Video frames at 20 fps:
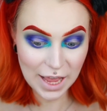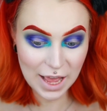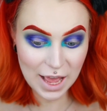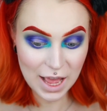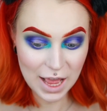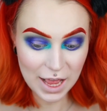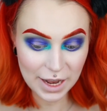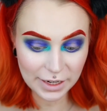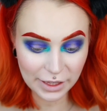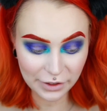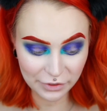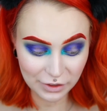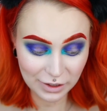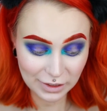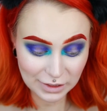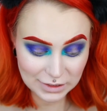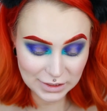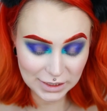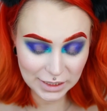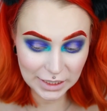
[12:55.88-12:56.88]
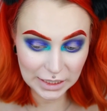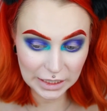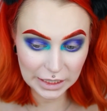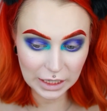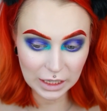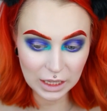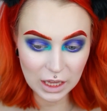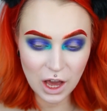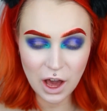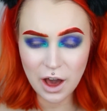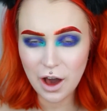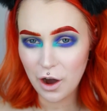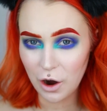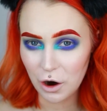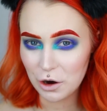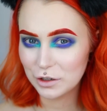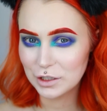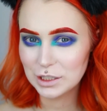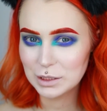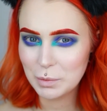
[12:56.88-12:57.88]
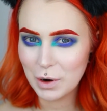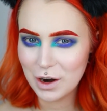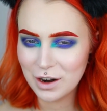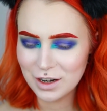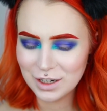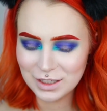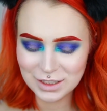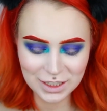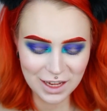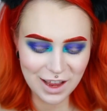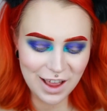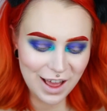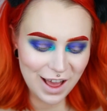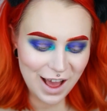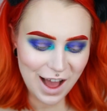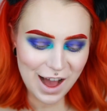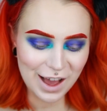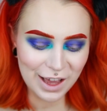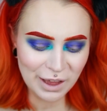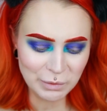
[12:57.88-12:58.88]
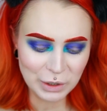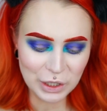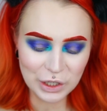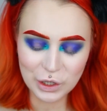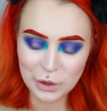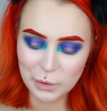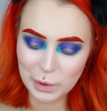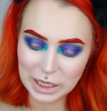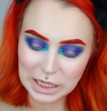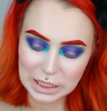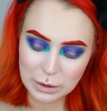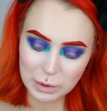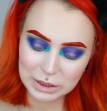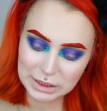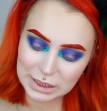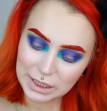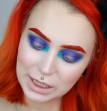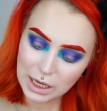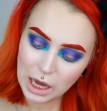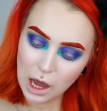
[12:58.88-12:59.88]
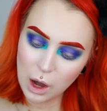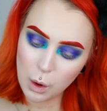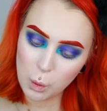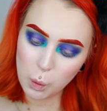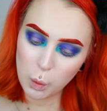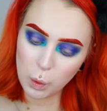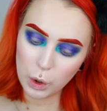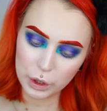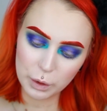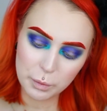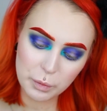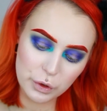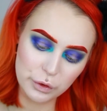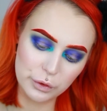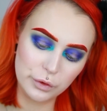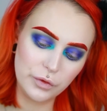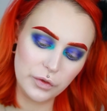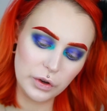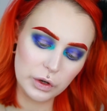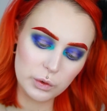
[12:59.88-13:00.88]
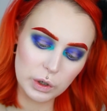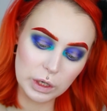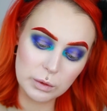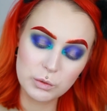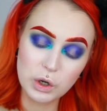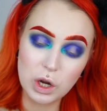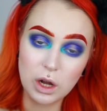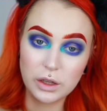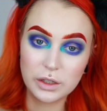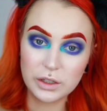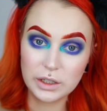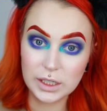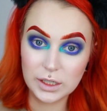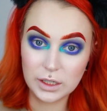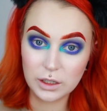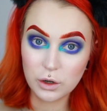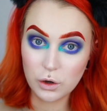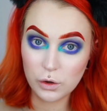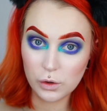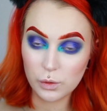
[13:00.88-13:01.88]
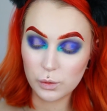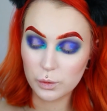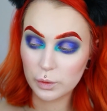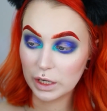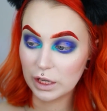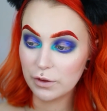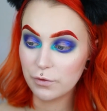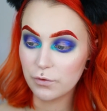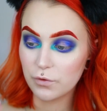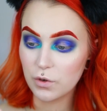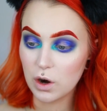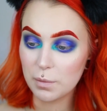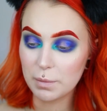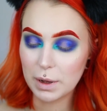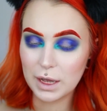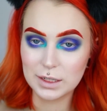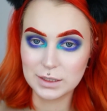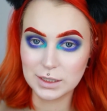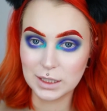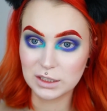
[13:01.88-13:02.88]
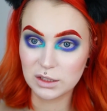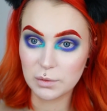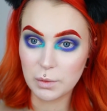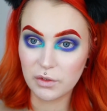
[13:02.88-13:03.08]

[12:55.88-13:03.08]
and I think the hardest part, I'm gonna go in with the waterproof cream color in Coral Reef from Anastasia